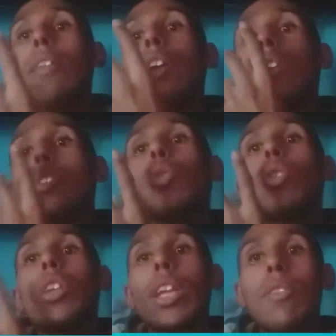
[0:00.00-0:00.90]
There are two
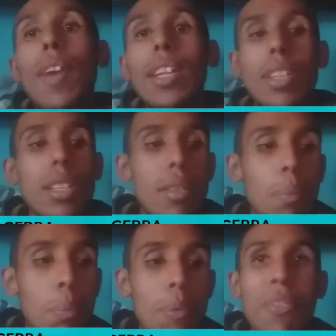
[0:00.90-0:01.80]
coordinate
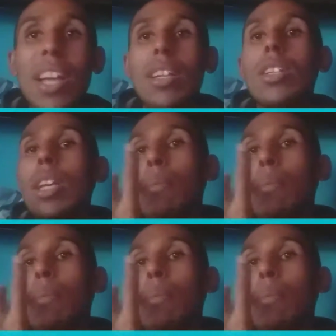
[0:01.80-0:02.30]
vectors